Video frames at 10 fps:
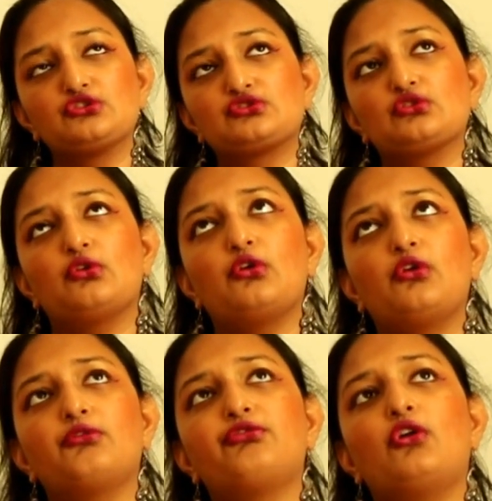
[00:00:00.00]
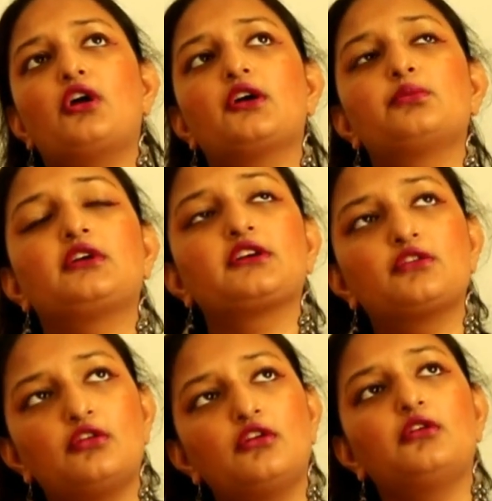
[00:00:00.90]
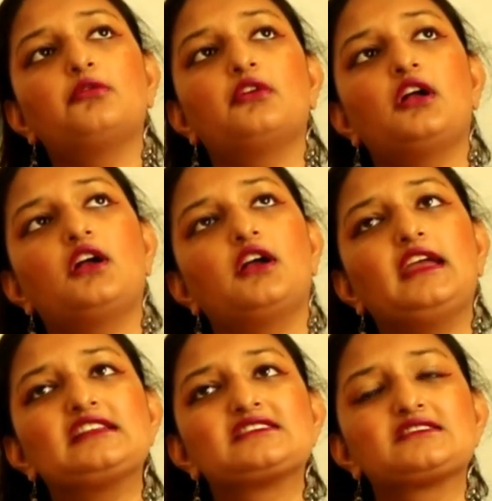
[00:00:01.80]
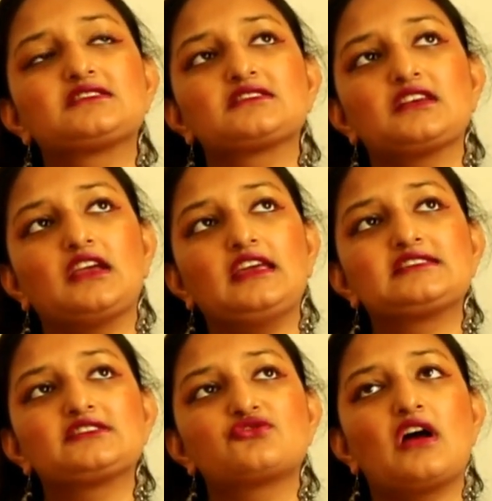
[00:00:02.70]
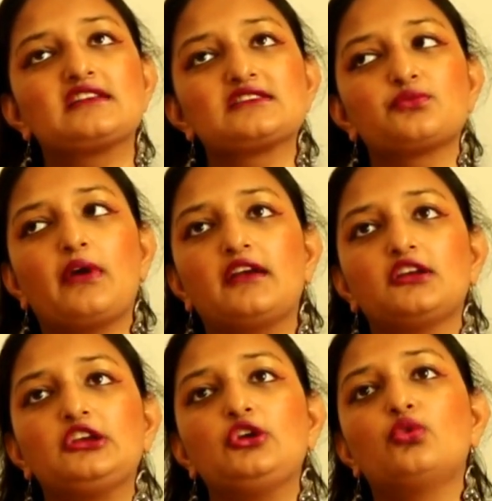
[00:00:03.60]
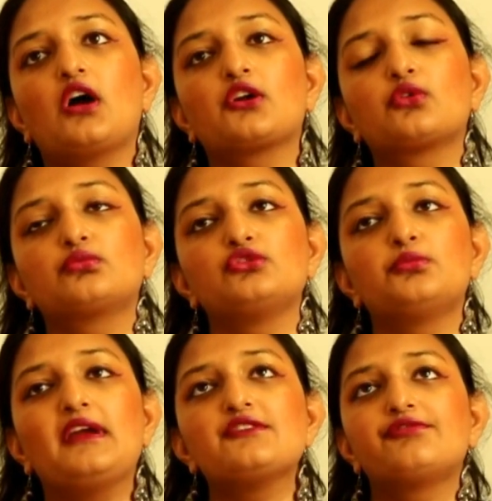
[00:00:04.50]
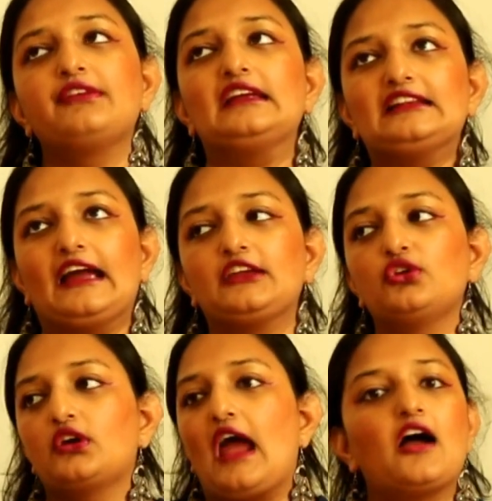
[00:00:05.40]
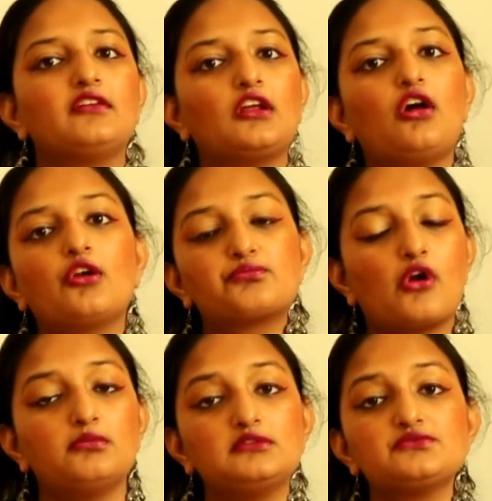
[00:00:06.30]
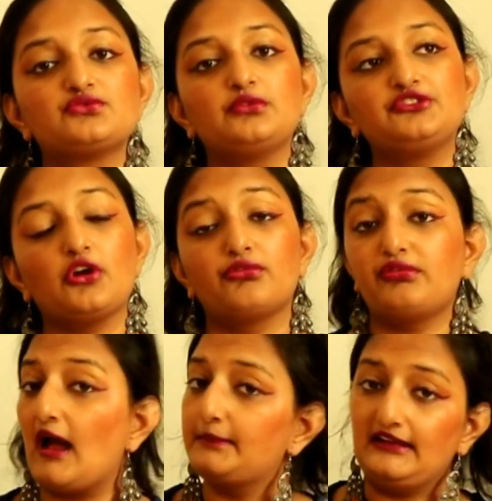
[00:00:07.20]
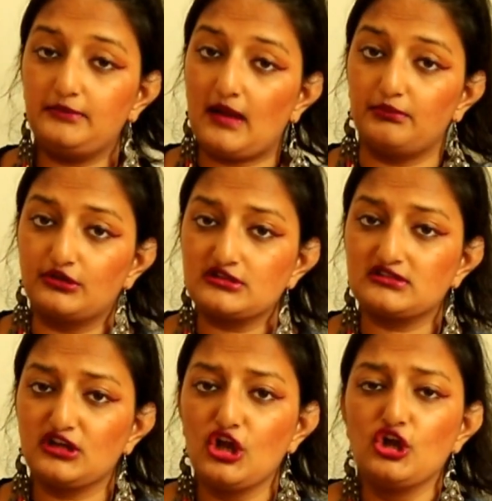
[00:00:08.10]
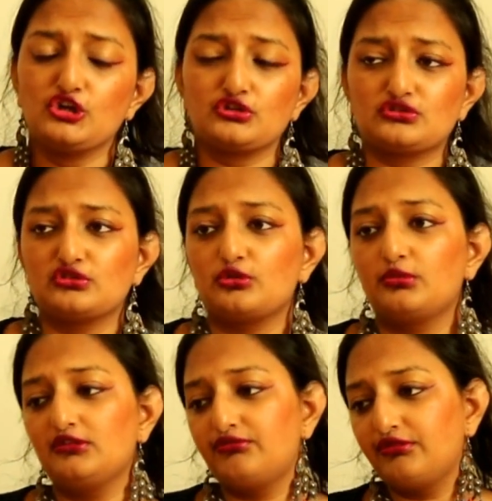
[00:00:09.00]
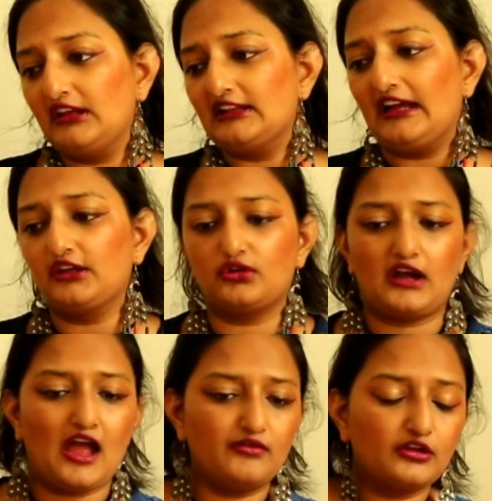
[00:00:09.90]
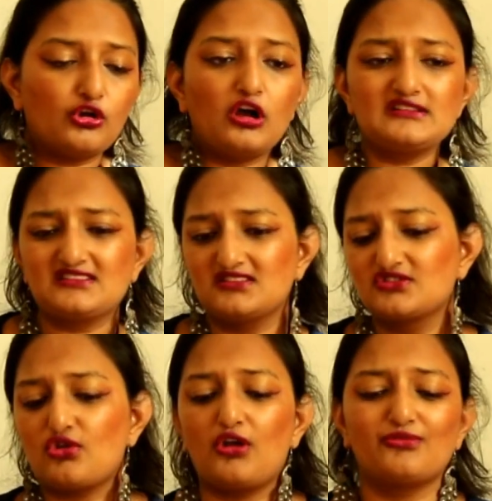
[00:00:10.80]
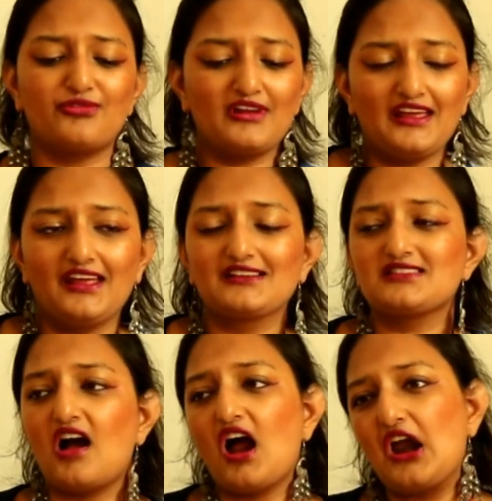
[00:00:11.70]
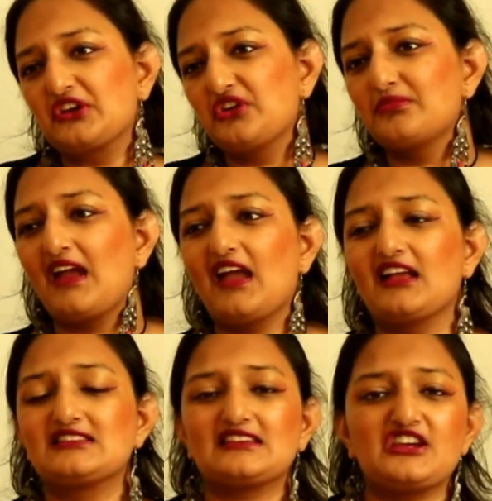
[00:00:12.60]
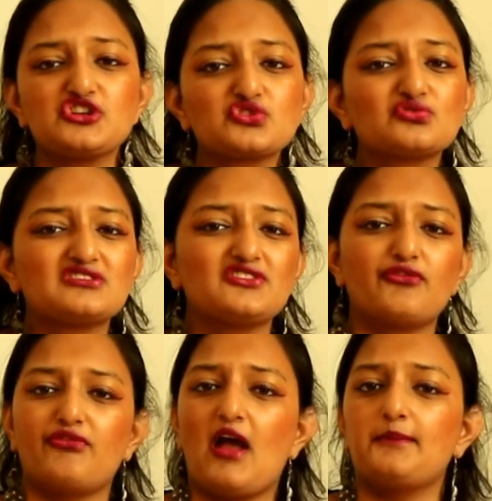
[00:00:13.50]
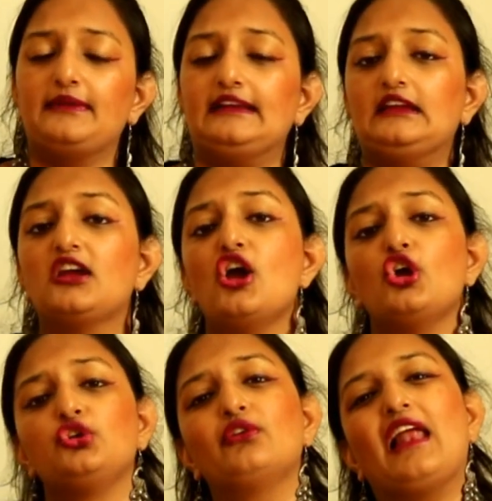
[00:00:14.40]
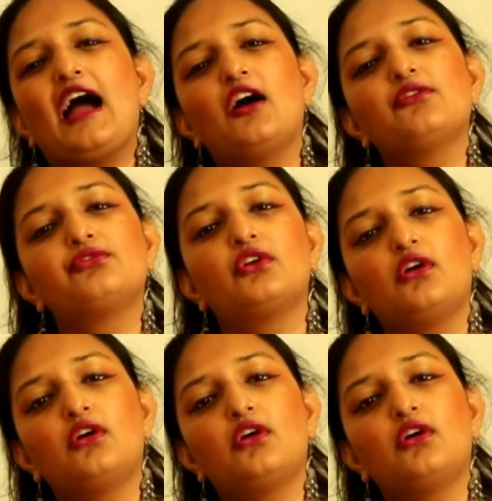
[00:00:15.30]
So for Virgo, it's a transit wherein you may feel like you are having a lot of problems with your family members. So you will feel like you're having constant conflicts, arguments, issues in the family. You'll have